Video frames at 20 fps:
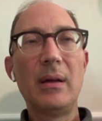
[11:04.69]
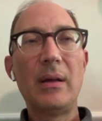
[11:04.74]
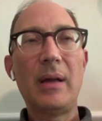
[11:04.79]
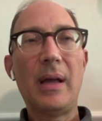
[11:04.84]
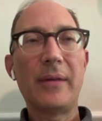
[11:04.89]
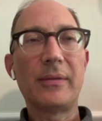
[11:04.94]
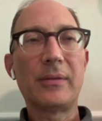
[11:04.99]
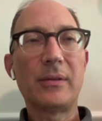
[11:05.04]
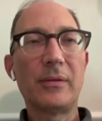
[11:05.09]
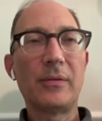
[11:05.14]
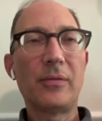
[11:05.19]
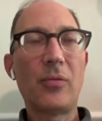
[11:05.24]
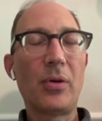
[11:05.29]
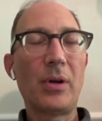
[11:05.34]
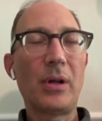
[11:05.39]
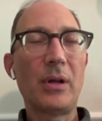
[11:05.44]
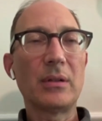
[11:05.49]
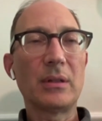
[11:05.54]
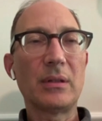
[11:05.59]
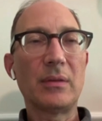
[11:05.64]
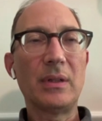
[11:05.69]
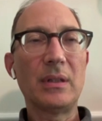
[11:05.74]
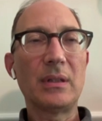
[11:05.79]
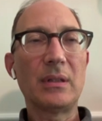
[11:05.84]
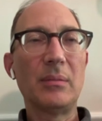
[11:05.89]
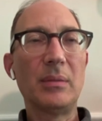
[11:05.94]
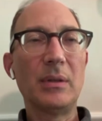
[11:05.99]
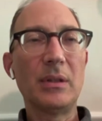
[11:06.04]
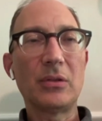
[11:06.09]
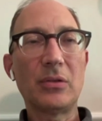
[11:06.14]
after 4 years of his
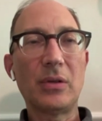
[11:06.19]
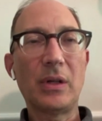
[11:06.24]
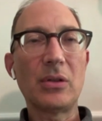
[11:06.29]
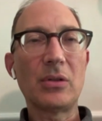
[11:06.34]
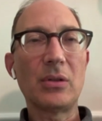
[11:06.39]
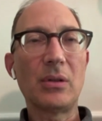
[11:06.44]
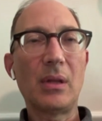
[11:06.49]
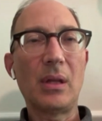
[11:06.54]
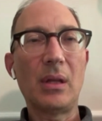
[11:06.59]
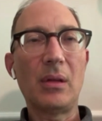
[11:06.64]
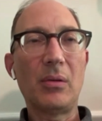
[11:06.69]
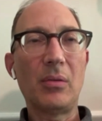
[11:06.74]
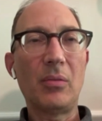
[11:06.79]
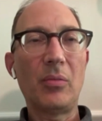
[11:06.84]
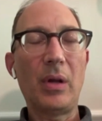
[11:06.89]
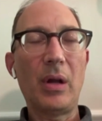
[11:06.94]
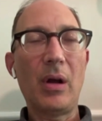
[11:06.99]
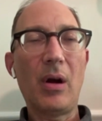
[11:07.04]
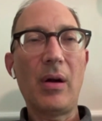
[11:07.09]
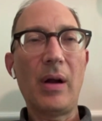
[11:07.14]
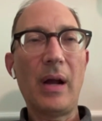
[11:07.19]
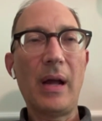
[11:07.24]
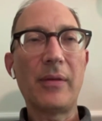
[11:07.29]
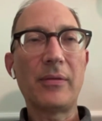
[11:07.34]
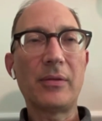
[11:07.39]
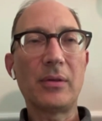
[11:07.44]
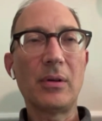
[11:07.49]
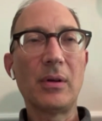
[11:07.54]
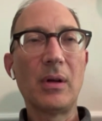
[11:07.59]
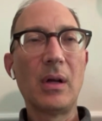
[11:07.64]
administration than we are
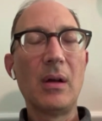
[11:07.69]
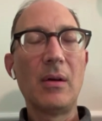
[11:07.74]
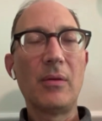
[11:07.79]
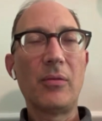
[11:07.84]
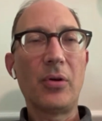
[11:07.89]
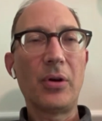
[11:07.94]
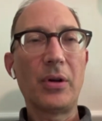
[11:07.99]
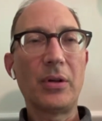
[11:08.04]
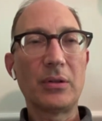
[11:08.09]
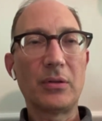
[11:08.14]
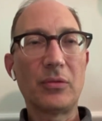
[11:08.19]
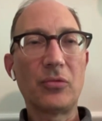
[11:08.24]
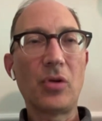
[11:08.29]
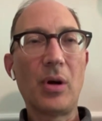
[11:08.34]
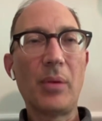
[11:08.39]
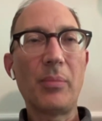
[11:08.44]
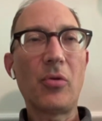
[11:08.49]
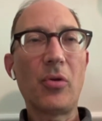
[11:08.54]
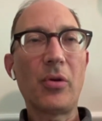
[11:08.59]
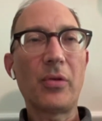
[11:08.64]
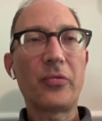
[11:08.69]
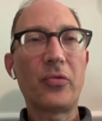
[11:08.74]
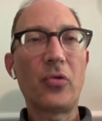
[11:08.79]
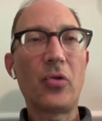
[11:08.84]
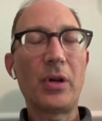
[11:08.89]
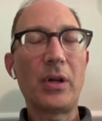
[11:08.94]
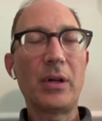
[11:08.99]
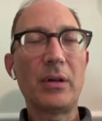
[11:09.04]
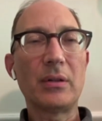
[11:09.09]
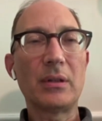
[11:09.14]
after 4 years of Trump or
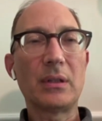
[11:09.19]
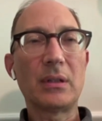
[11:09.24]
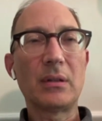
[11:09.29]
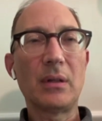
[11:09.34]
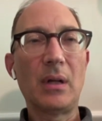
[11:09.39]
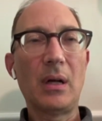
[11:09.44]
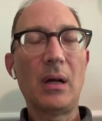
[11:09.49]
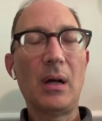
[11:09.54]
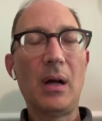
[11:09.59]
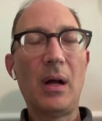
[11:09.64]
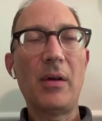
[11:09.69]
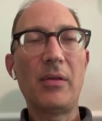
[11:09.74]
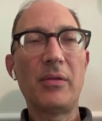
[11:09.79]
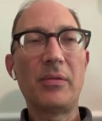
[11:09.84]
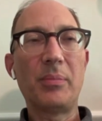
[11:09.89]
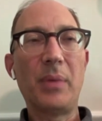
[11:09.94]
4 years of